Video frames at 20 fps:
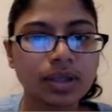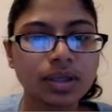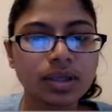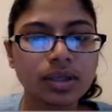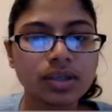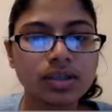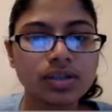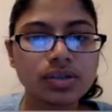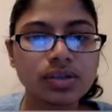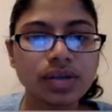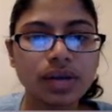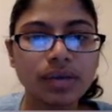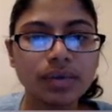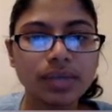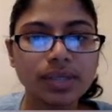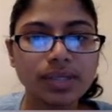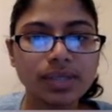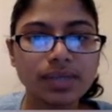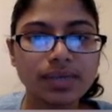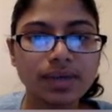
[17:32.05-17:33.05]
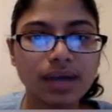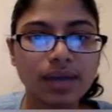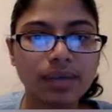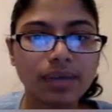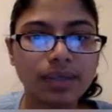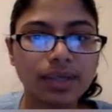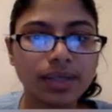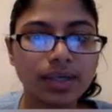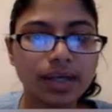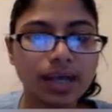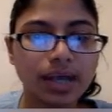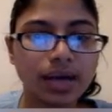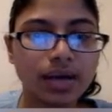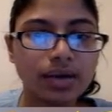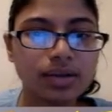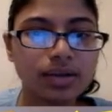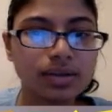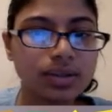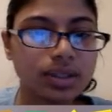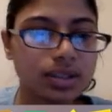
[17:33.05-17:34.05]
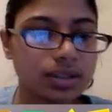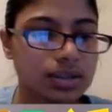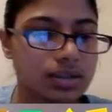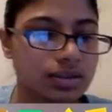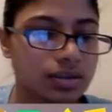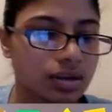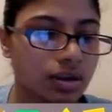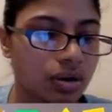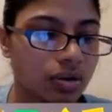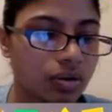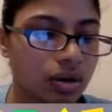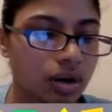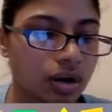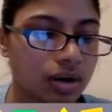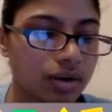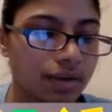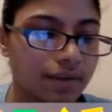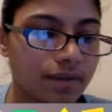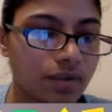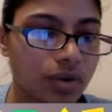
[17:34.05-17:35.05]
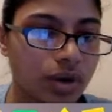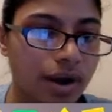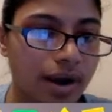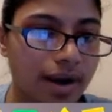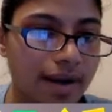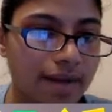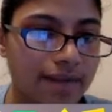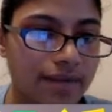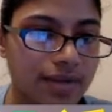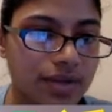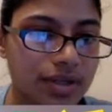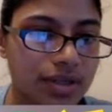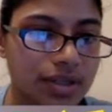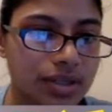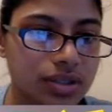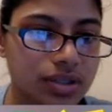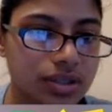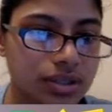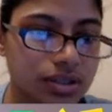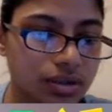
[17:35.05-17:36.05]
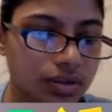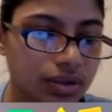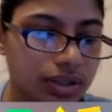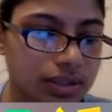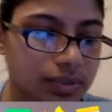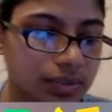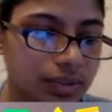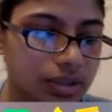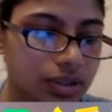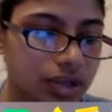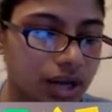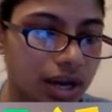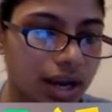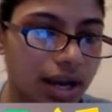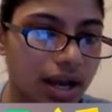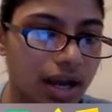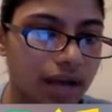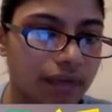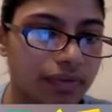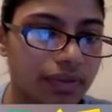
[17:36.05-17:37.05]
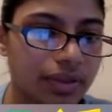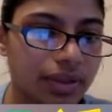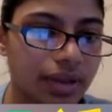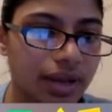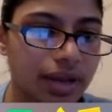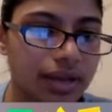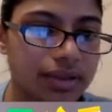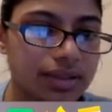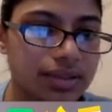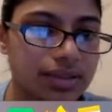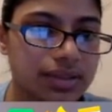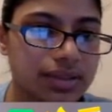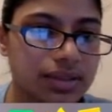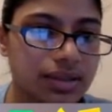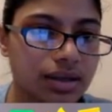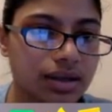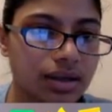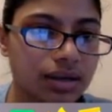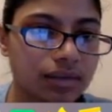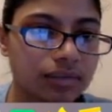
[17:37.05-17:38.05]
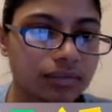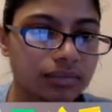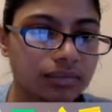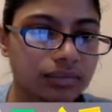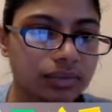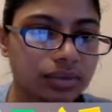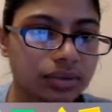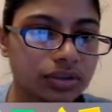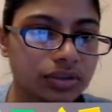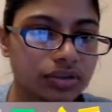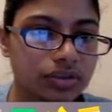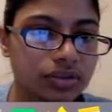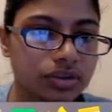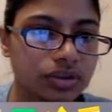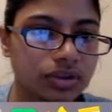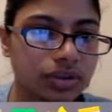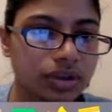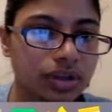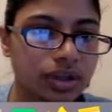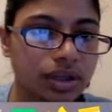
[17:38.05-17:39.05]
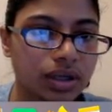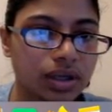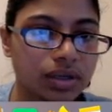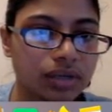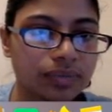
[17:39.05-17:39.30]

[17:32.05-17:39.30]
So now because I've copied it, I also need this to go on forever. So let's make sure I have that control in there.